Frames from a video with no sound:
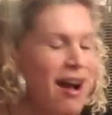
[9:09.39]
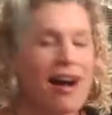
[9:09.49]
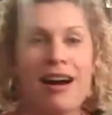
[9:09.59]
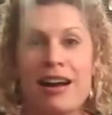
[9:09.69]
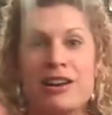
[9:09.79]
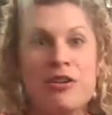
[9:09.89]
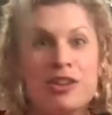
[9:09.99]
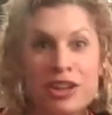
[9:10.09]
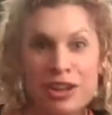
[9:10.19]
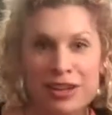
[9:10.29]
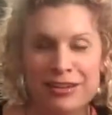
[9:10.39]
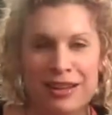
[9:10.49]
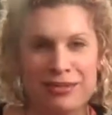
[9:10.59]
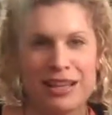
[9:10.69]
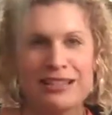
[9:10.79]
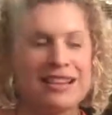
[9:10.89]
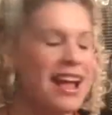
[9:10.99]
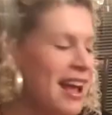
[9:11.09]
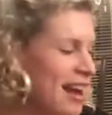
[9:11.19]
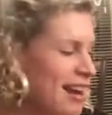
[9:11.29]
I know you're going to love these,
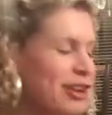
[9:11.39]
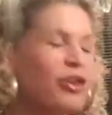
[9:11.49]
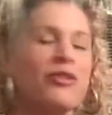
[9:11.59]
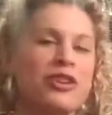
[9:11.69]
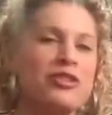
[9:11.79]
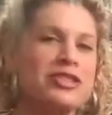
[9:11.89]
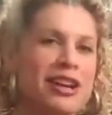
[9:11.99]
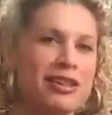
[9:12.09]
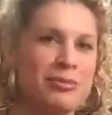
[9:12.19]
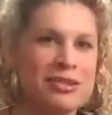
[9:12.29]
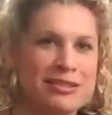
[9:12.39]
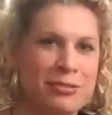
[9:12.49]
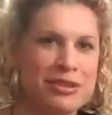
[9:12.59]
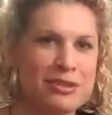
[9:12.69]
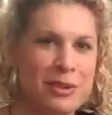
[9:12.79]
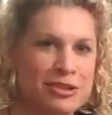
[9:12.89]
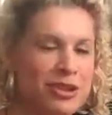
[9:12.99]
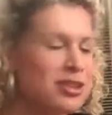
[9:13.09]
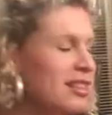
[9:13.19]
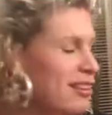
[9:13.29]
and I know if you share them with someone
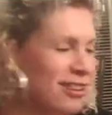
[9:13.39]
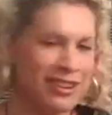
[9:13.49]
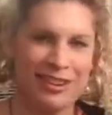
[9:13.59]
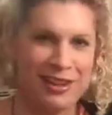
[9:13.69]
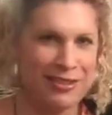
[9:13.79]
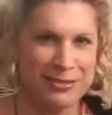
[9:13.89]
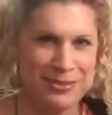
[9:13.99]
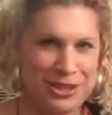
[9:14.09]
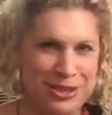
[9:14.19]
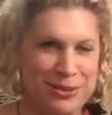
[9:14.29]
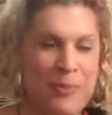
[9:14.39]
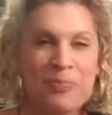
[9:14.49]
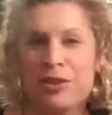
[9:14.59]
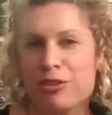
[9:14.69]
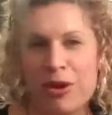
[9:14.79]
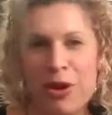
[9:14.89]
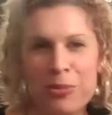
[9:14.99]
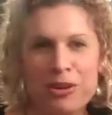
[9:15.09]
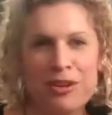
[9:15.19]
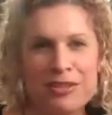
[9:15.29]
special, they're going to love them too. So I hope
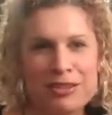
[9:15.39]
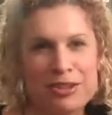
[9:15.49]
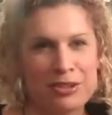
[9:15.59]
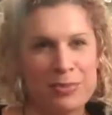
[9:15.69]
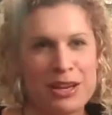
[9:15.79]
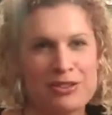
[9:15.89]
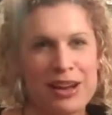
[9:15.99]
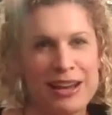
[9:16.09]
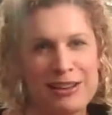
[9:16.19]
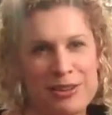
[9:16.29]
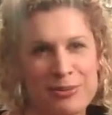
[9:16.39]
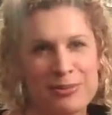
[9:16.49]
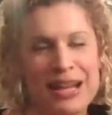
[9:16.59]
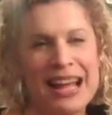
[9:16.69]
you give this recipe a try at home.